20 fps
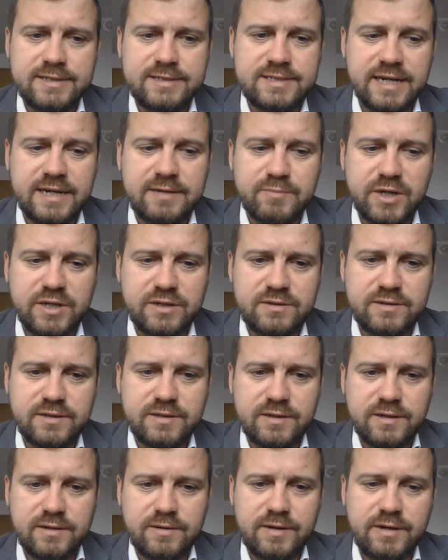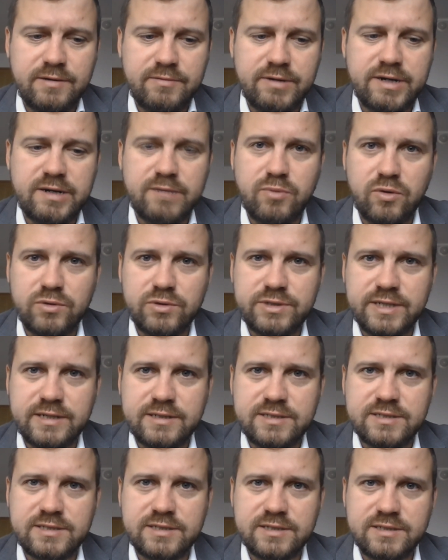segment here in the
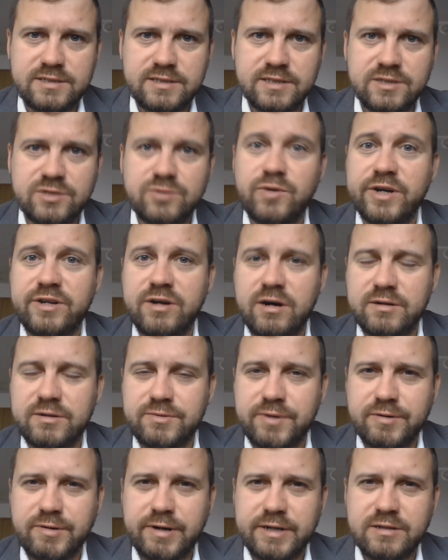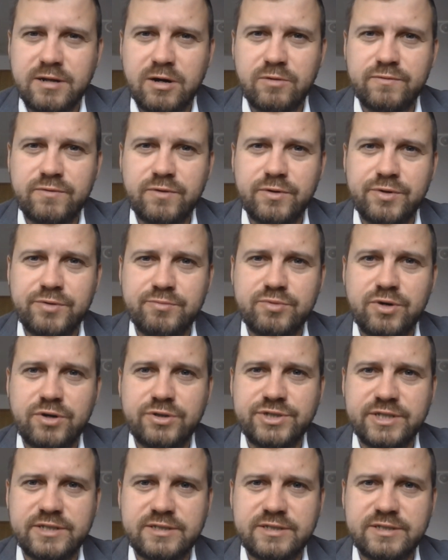Baltics is quite hungry right now for new